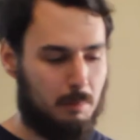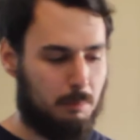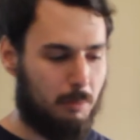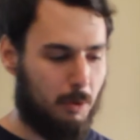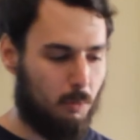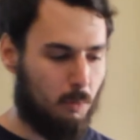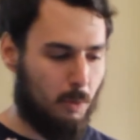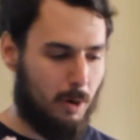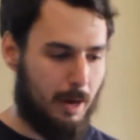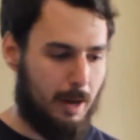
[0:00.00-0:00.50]

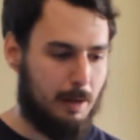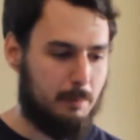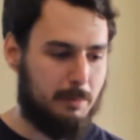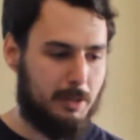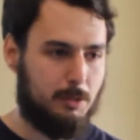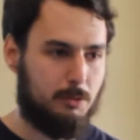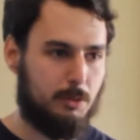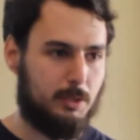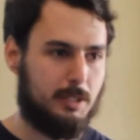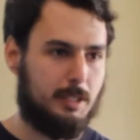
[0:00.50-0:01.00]
But what I'm
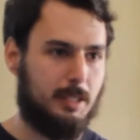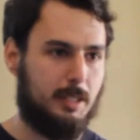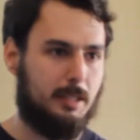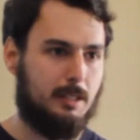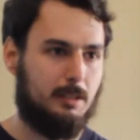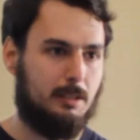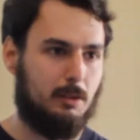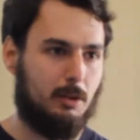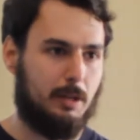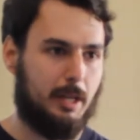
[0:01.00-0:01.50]
interested
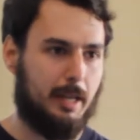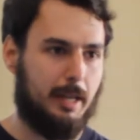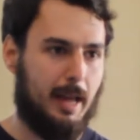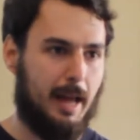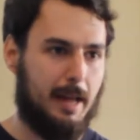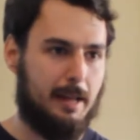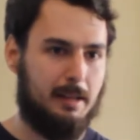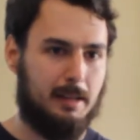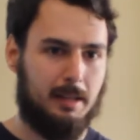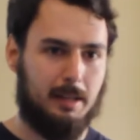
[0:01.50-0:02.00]
in looking
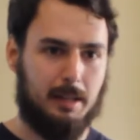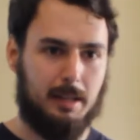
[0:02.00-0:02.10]
at